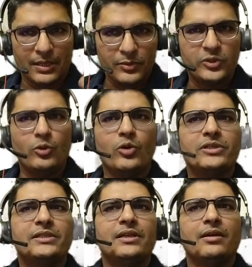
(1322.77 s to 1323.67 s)
source
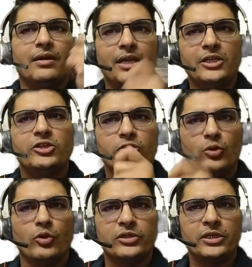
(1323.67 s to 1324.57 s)
is a rich
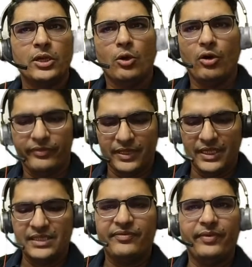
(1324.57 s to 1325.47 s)
source of
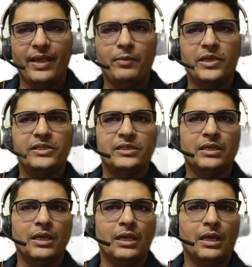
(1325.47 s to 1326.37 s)
these famous
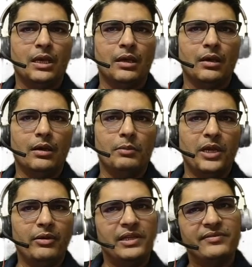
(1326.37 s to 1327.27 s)

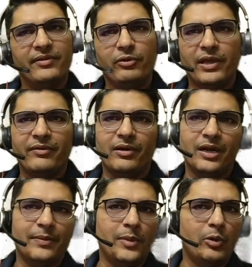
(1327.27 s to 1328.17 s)
minerals, we would have heard
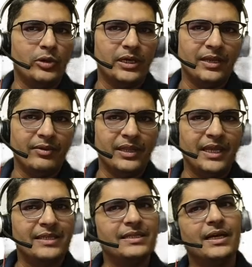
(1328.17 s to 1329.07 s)
about it. Even the
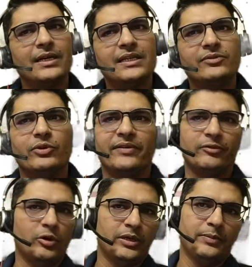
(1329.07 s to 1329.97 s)
NCRTs would have
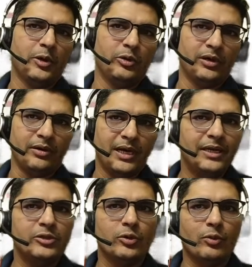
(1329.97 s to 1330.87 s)
talked about it,
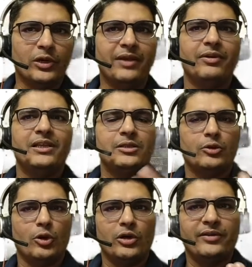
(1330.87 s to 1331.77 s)
right? So whatever is
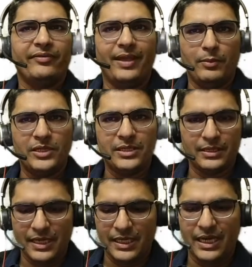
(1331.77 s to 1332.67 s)
not famous,
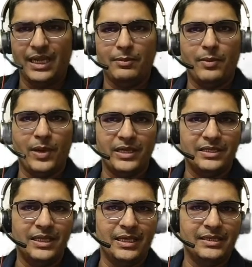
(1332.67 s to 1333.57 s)
titanium amongst
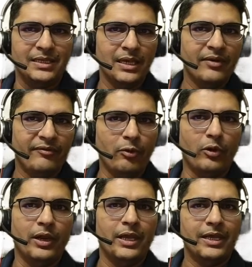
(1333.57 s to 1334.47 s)
these
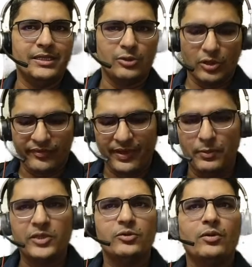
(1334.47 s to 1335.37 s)
four is not
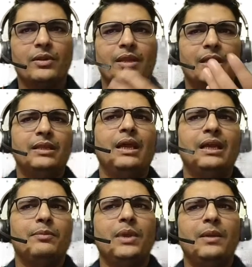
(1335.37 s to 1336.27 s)
famous. So
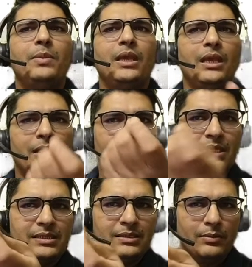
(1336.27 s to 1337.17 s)
it may be
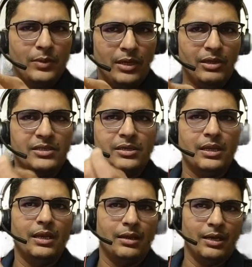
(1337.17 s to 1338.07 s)
these minerals,
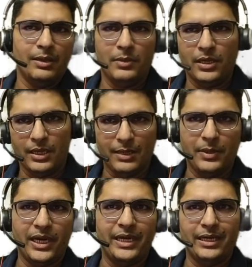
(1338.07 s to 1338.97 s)

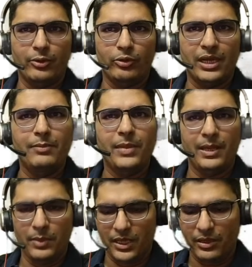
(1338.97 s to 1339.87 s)
ilmenite and rutile, may
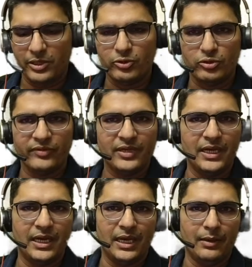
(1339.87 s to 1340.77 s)
be a rich source of
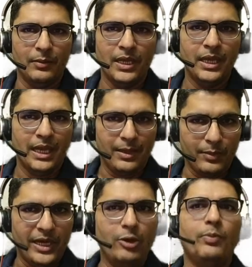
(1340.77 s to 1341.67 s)
titanium. In
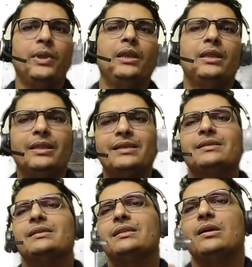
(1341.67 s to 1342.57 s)
my opinion, this
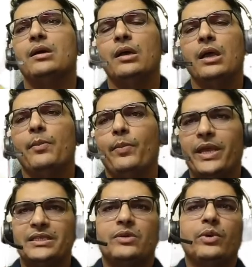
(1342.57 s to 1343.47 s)
is the
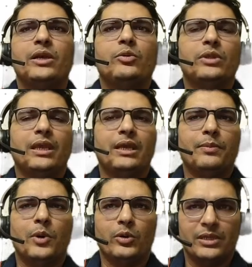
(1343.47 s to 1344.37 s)
best way to think
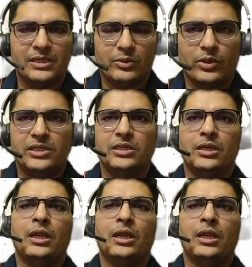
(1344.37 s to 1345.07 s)
about this question,